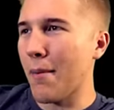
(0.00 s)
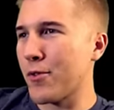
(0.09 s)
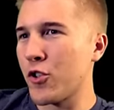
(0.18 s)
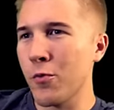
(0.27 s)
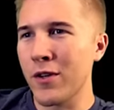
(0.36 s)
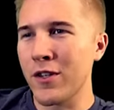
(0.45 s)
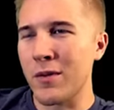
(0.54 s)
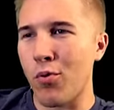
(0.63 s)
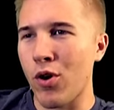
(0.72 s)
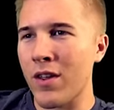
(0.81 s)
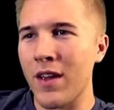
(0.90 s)
I'm super
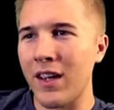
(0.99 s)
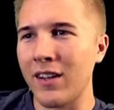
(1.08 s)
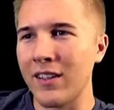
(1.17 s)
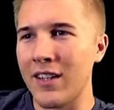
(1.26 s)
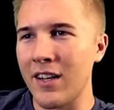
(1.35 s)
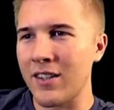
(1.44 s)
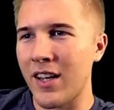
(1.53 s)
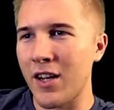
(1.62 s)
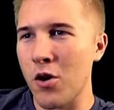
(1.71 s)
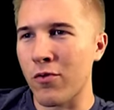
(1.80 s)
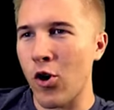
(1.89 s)
disappointed that Italy didn't
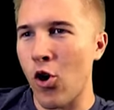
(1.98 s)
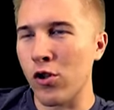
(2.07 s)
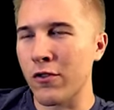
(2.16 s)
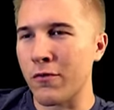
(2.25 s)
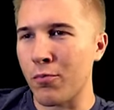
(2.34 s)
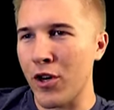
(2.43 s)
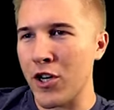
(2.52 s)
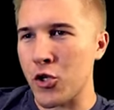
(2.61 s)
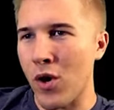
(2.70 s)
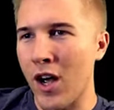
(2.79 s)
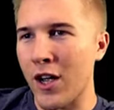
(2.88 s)
take over all of
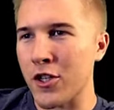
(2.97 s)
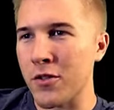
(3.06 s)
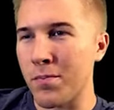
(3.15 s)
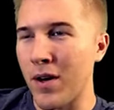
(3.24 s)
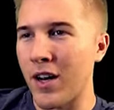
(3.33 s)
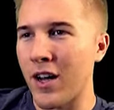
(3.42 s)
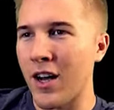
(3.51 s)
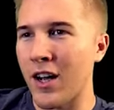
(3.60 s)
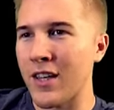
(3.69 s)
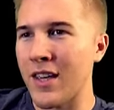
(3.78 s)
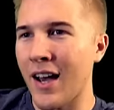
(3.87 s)
British Raj, but
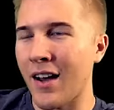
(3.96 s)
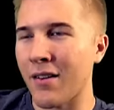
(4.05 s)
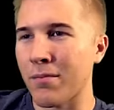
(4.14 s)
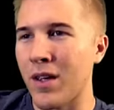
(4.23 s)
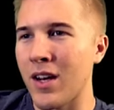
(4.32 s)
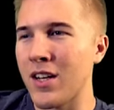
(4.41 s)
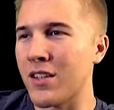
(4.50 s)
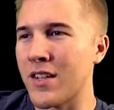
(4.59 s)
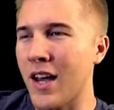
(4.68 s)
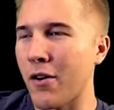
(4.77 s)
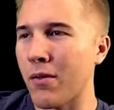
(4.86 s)
uh, yeah,
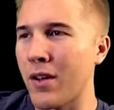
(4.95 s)
India's now